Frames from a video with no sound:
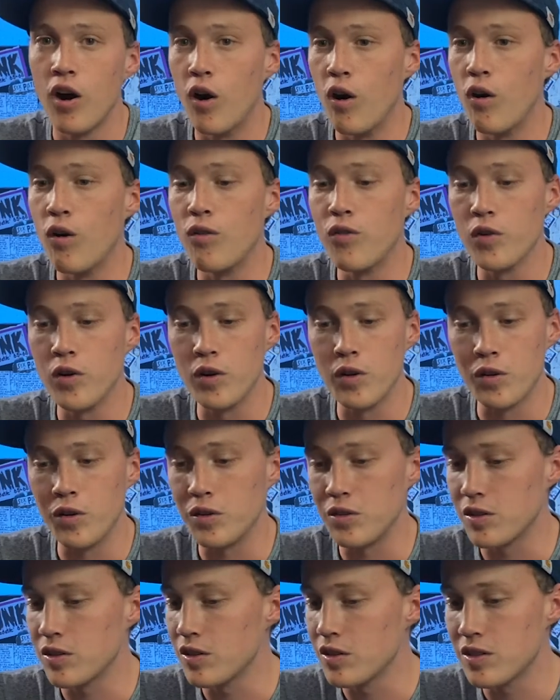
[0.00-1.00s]

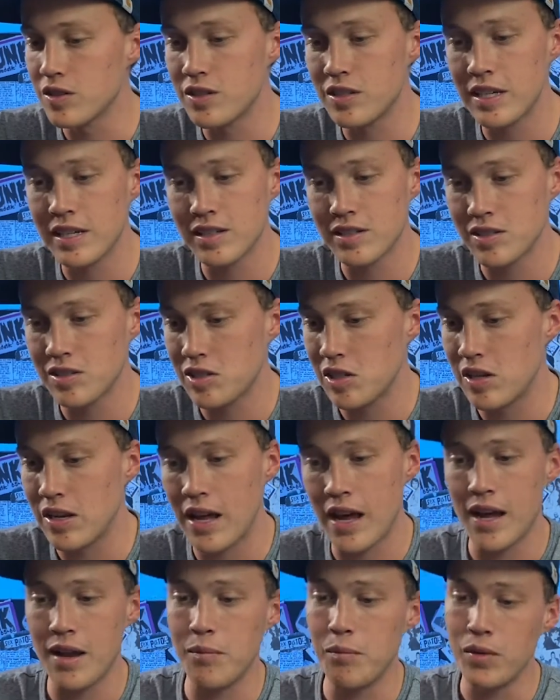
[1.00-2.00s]
over 6 to
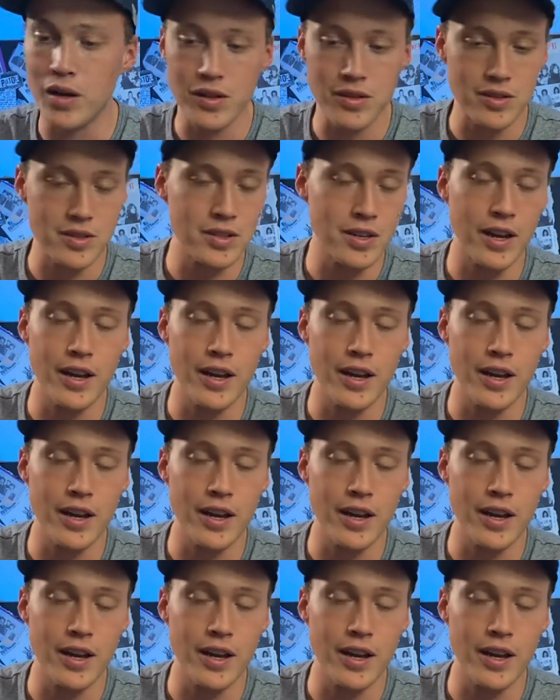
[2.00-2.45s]
9 months,